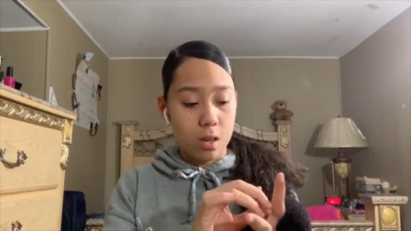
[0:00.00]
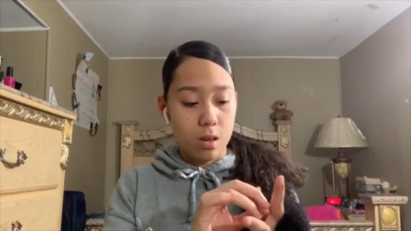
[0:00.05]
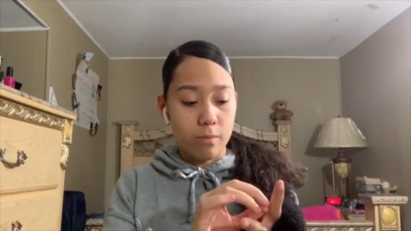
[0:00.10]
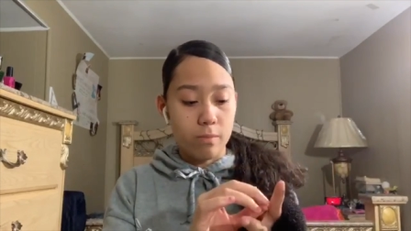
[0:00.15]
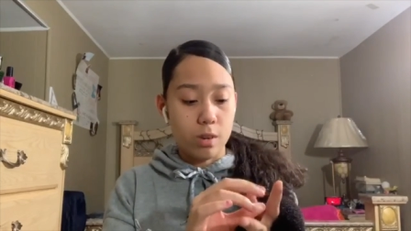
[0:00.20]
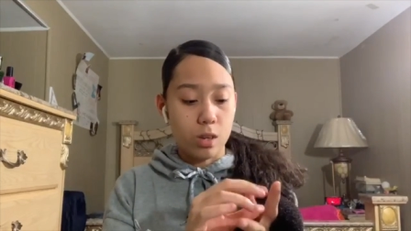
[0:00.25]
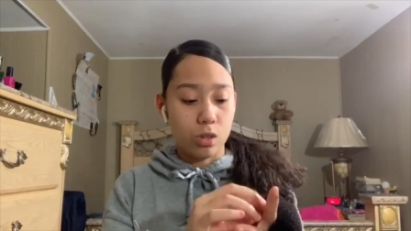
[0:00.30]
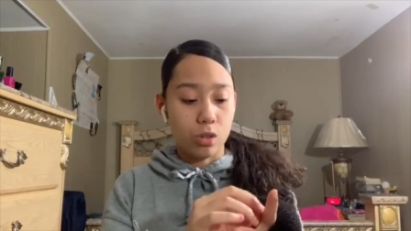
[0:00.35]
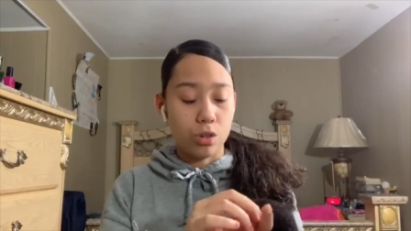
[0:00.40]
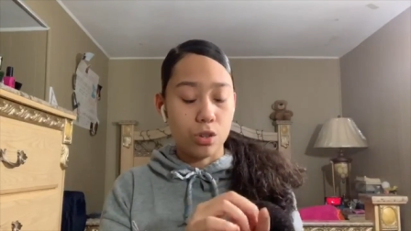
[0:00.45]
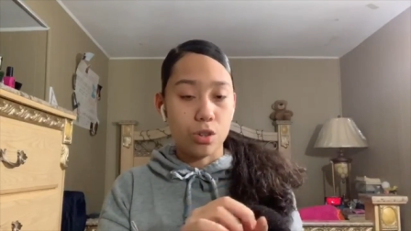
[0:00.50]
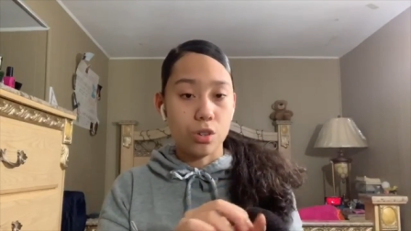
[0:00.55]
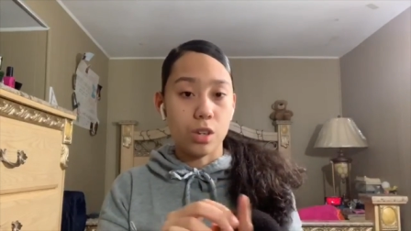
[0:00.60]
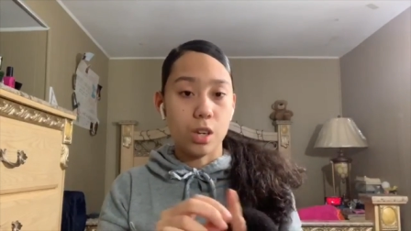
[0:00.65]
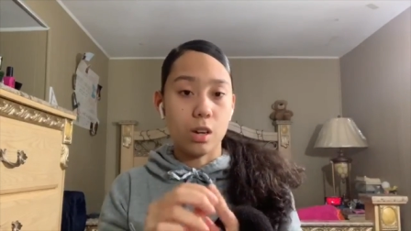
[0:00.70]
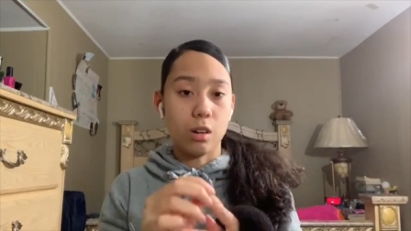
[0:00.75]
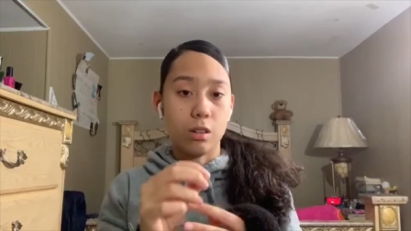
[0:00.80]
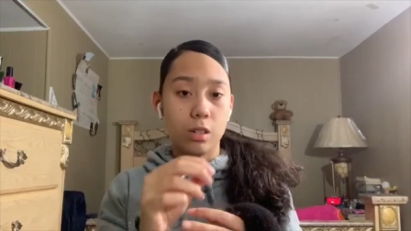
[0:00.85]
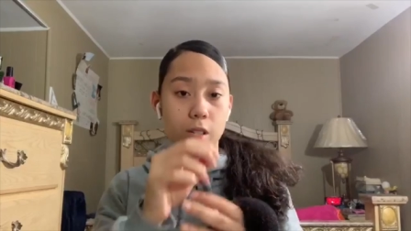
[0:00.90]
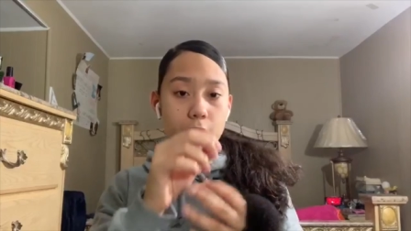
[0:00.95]
Make sure you
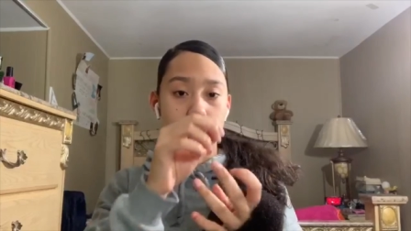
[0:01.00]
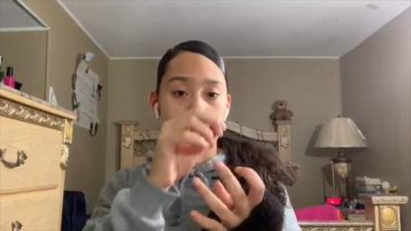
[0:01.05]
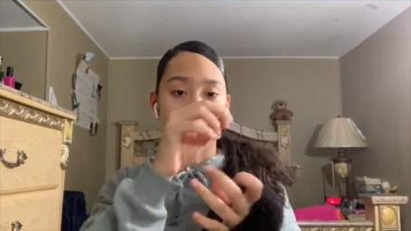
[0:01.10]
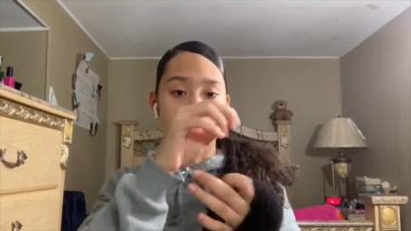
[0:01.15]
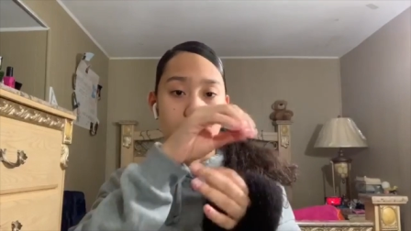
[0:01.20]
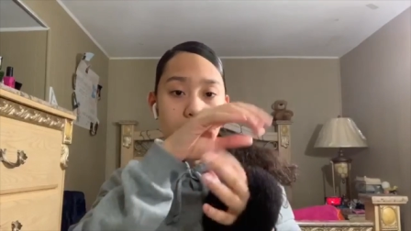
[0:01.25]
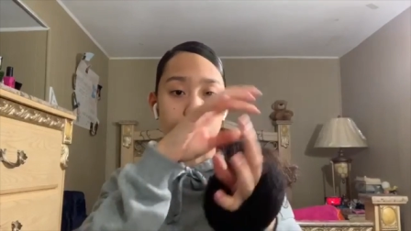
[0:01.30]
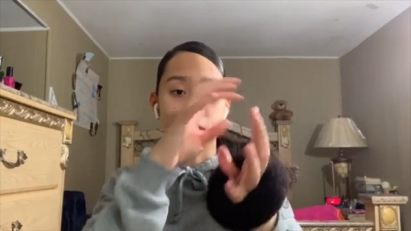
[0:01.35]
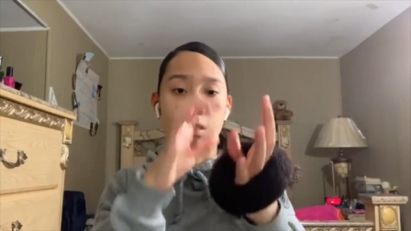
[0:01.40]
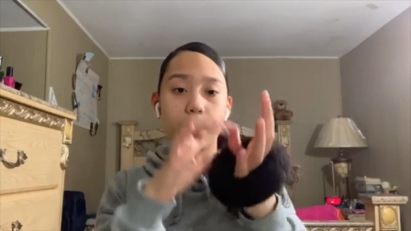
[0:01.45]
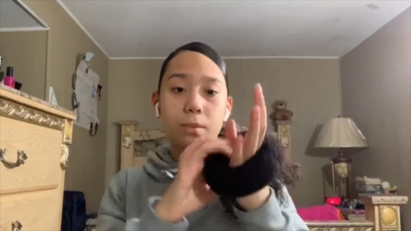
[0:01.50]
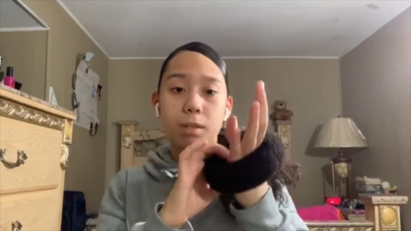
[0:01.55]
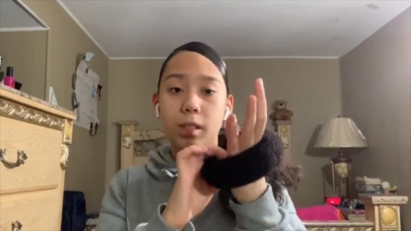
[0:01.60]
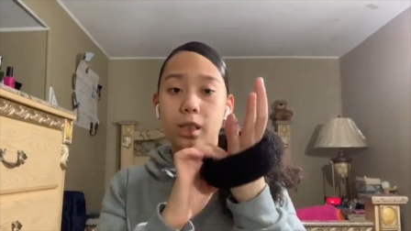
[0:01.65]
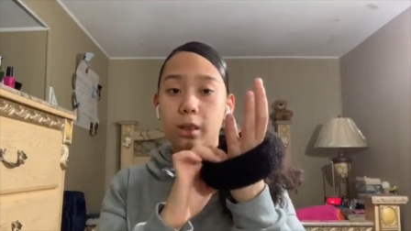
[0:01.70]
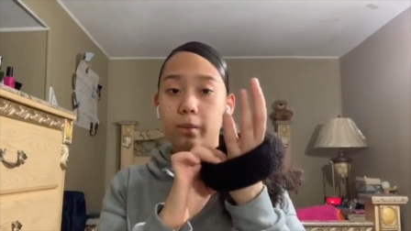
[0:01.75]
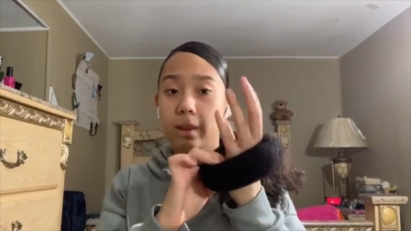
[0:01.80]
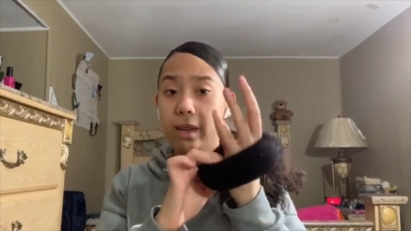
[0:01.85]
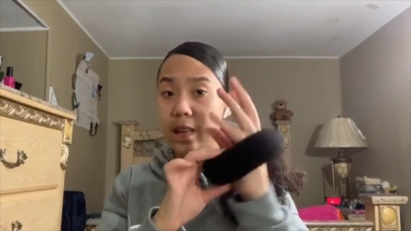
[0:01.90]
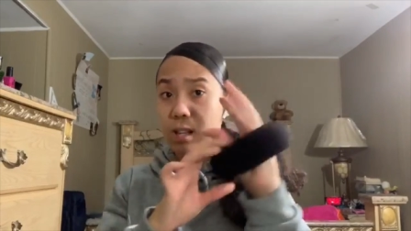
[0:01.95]
get all of this out. So I'm gonna
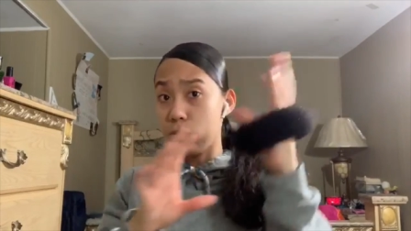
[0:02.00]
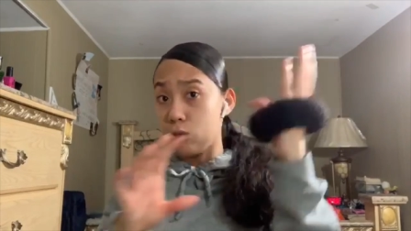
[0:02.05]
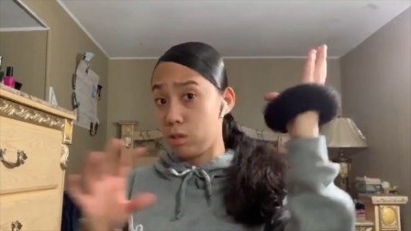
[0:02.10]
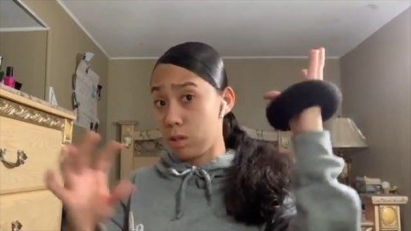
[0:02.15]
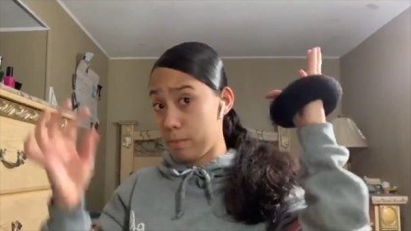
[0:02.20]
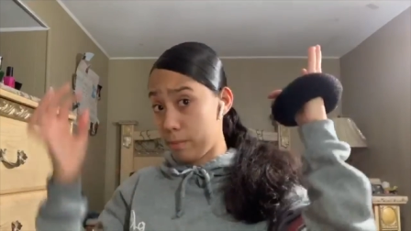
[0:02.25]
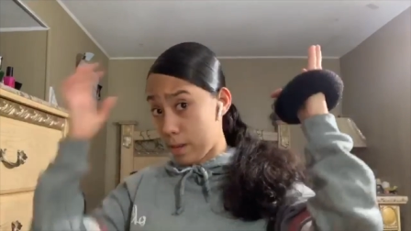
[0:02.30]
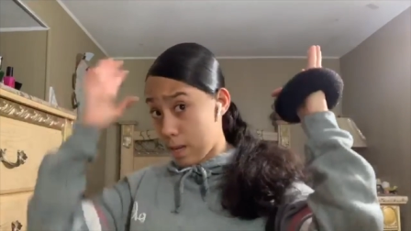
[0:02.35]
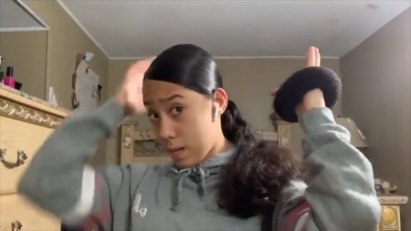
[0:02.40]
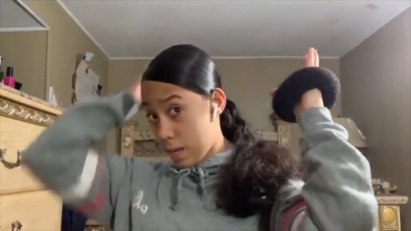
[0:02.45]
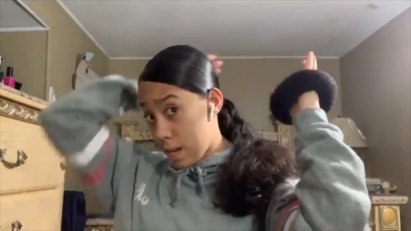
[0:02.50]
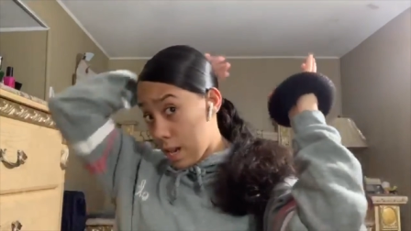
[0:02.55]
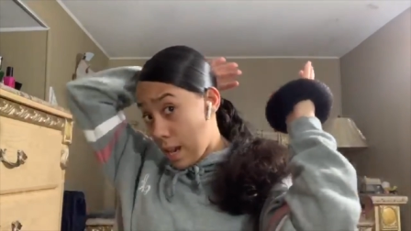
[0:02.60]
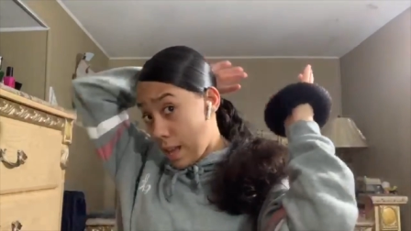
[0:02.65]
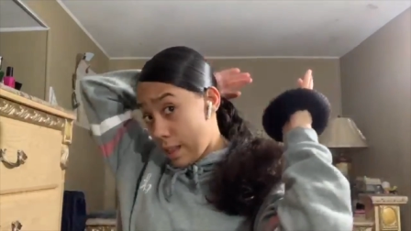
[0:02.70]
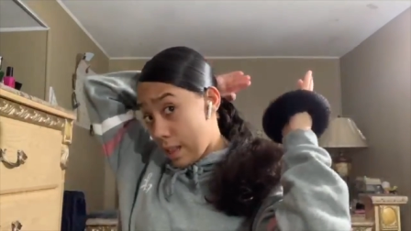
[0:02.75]
stick my hand through the bun,